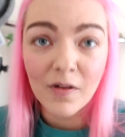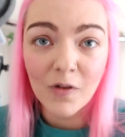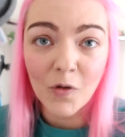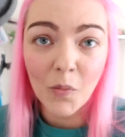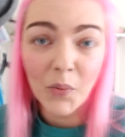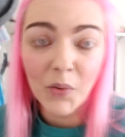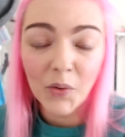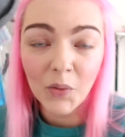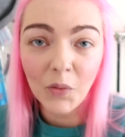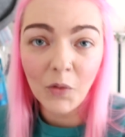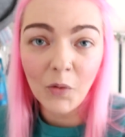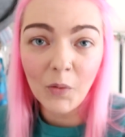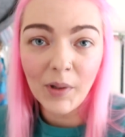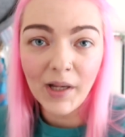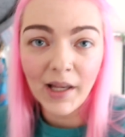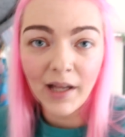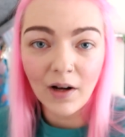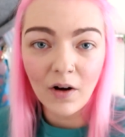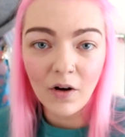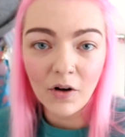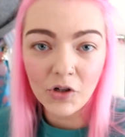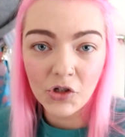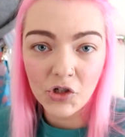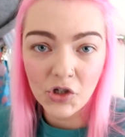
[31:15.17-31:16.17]
Some people will be
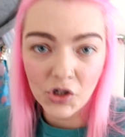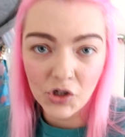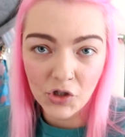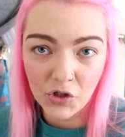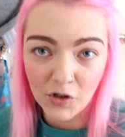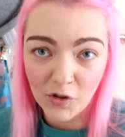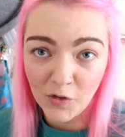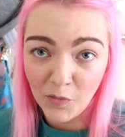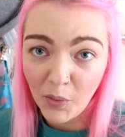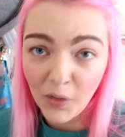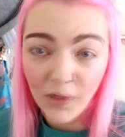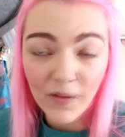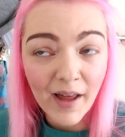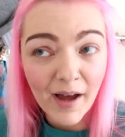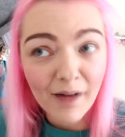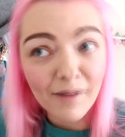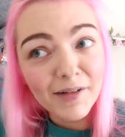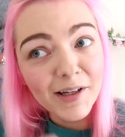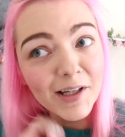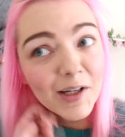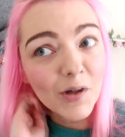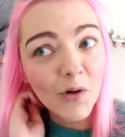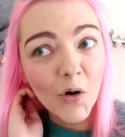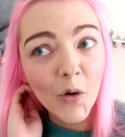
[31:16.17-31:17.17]
like, oh, she shouldn't have put that
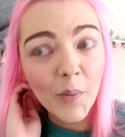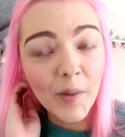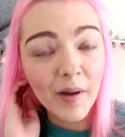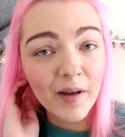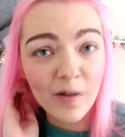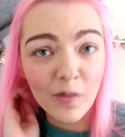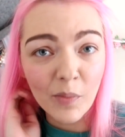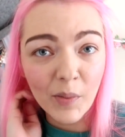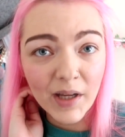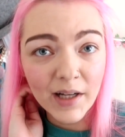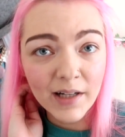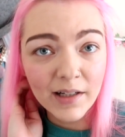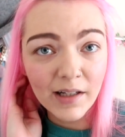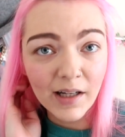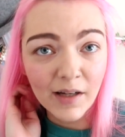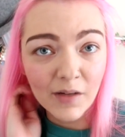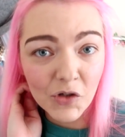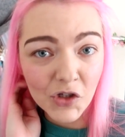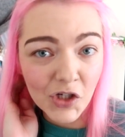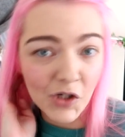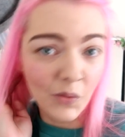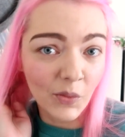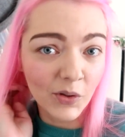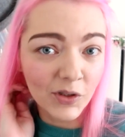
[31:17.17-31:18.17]
video up explaining it. If
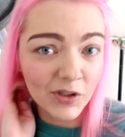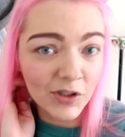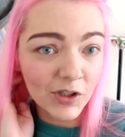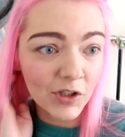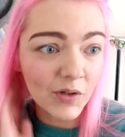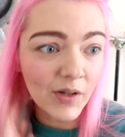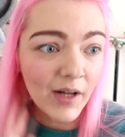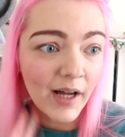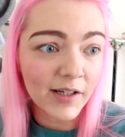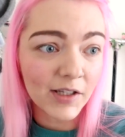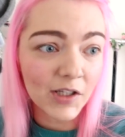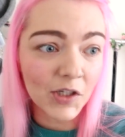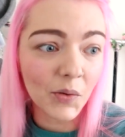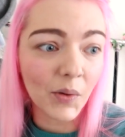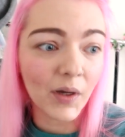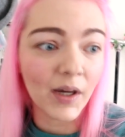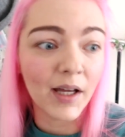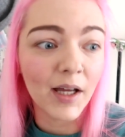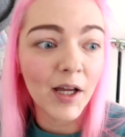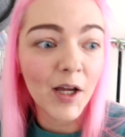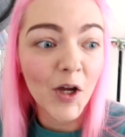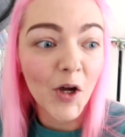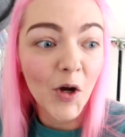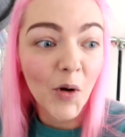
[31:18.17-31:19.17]
she wants to do that, do
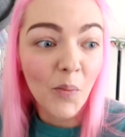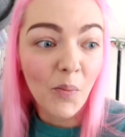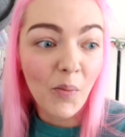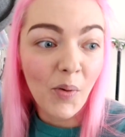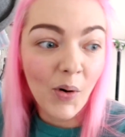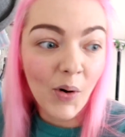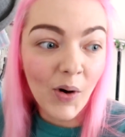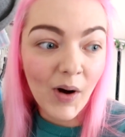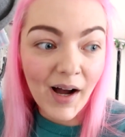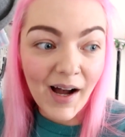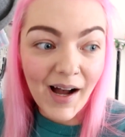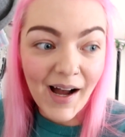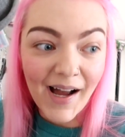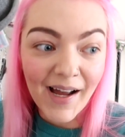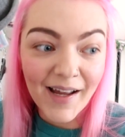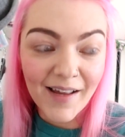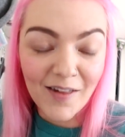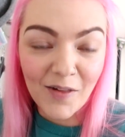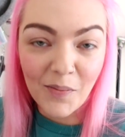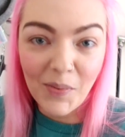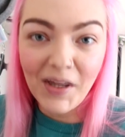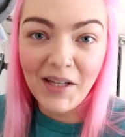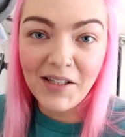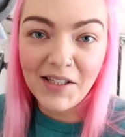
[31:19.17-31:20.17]
it. But I
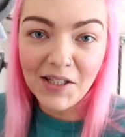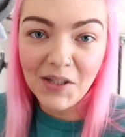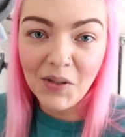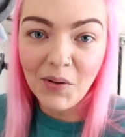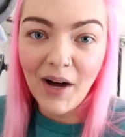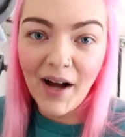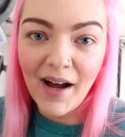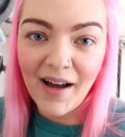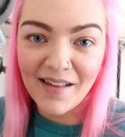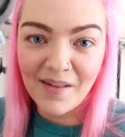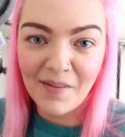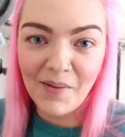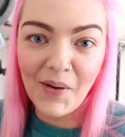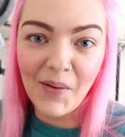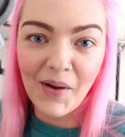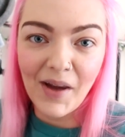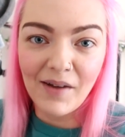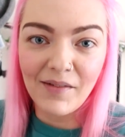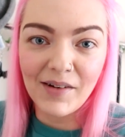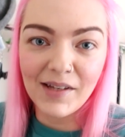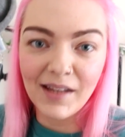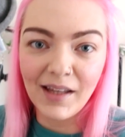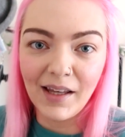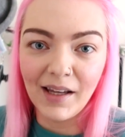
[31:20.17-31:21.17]
speak to you guys about
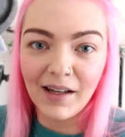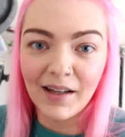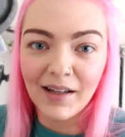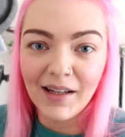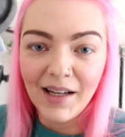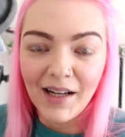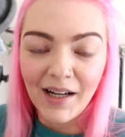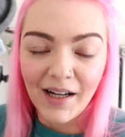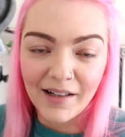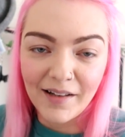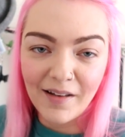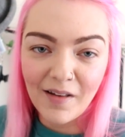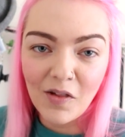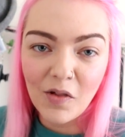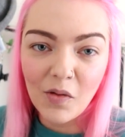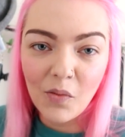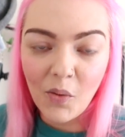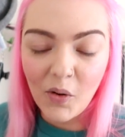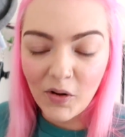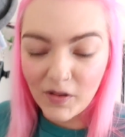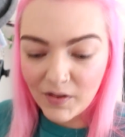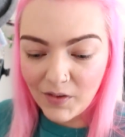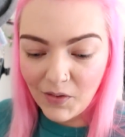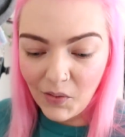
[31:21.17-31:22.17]
everything. And this is
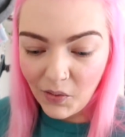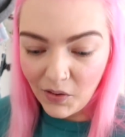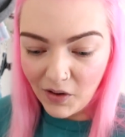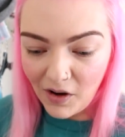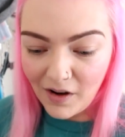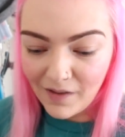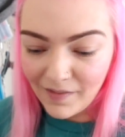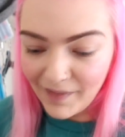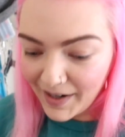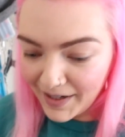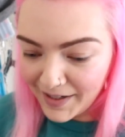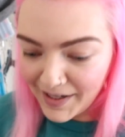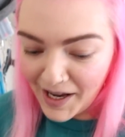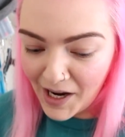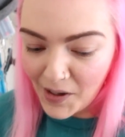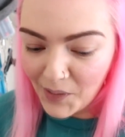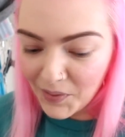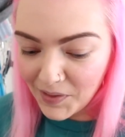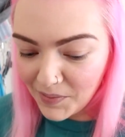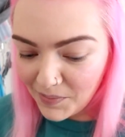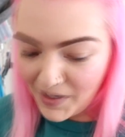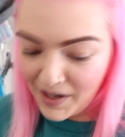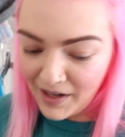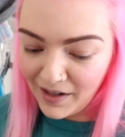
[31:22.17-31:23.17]
what's going on right now
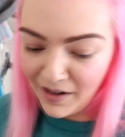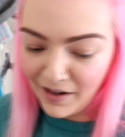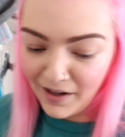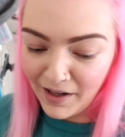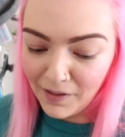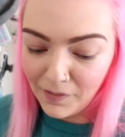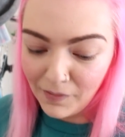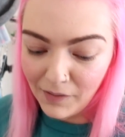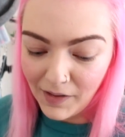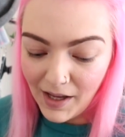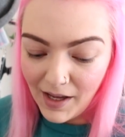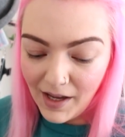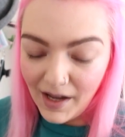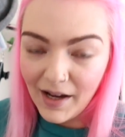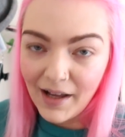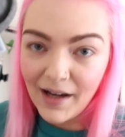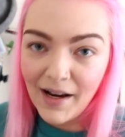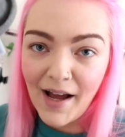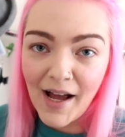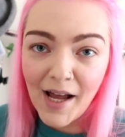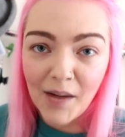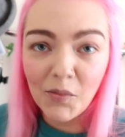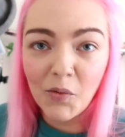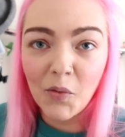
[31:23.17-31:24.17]
in my life.
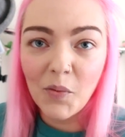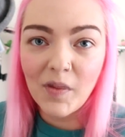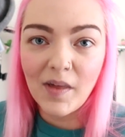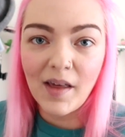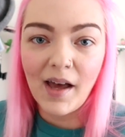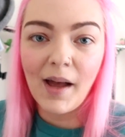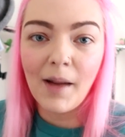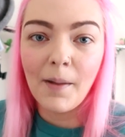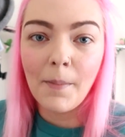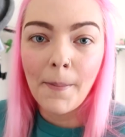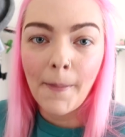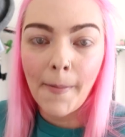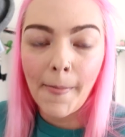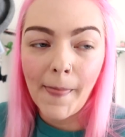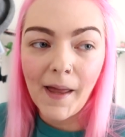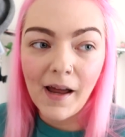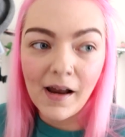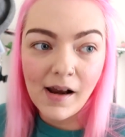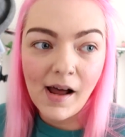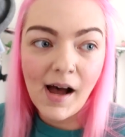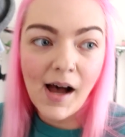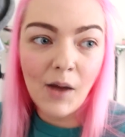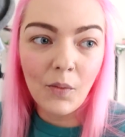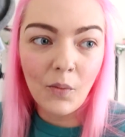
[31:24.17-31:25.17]
And I'm upset.
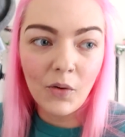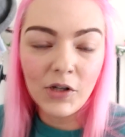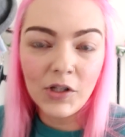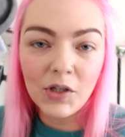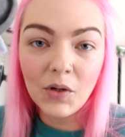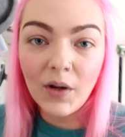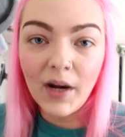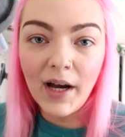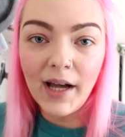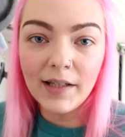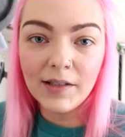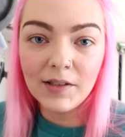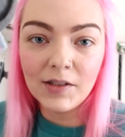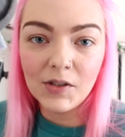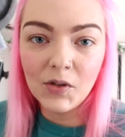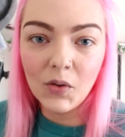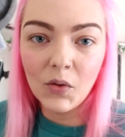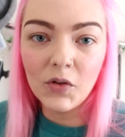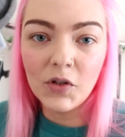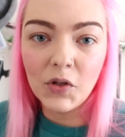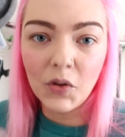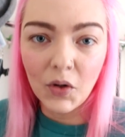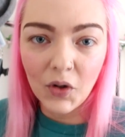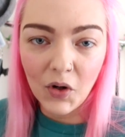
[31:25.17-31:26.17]
And I want you guys to
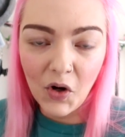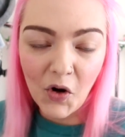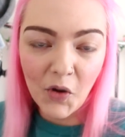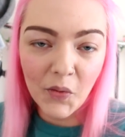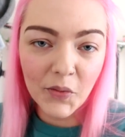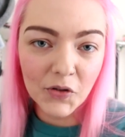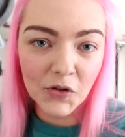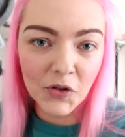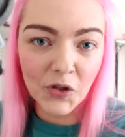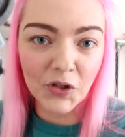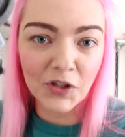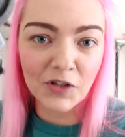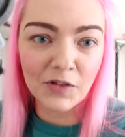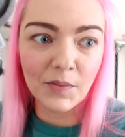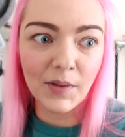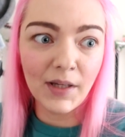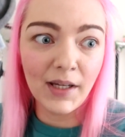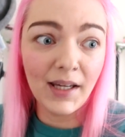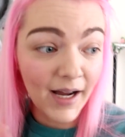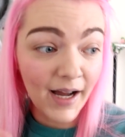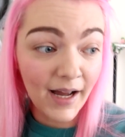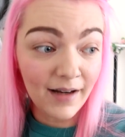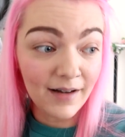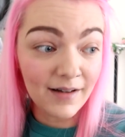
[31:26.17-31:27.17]
know that you can always trust
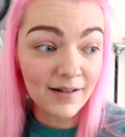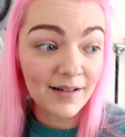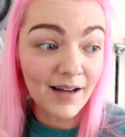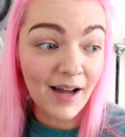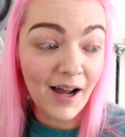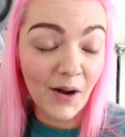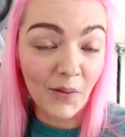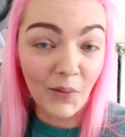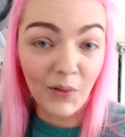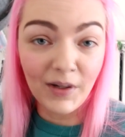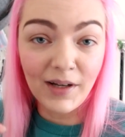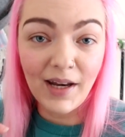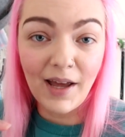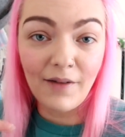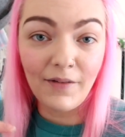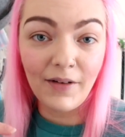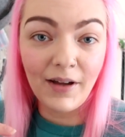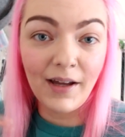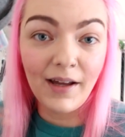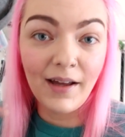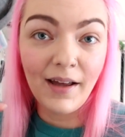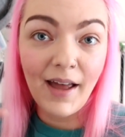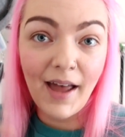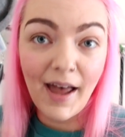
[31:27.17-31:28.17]
me. And I will
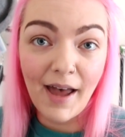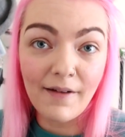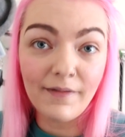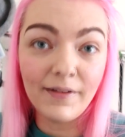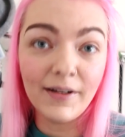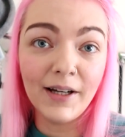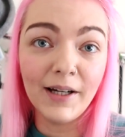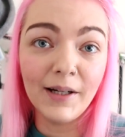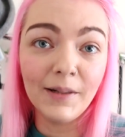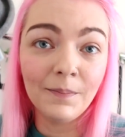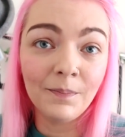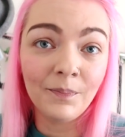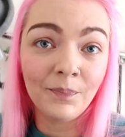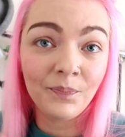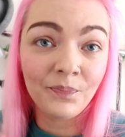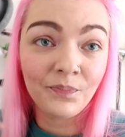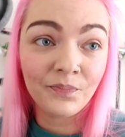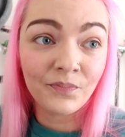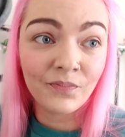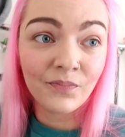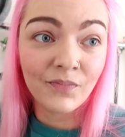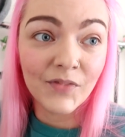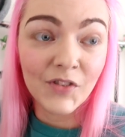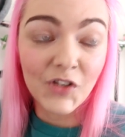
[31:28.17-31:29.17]
never, ever
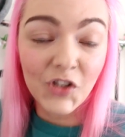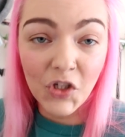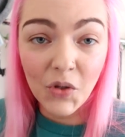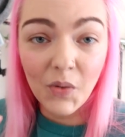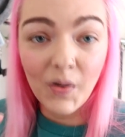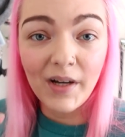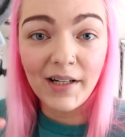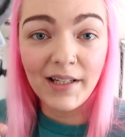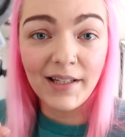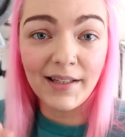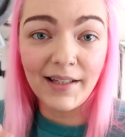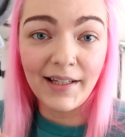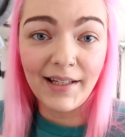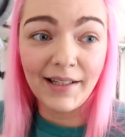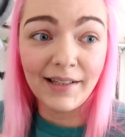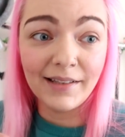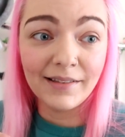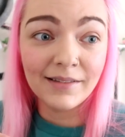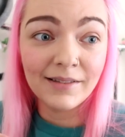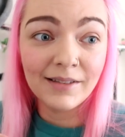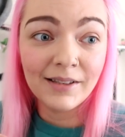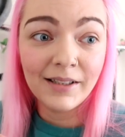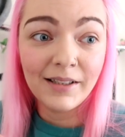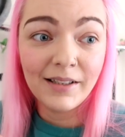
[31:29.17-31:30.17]
do
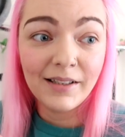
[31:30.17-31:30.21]
anything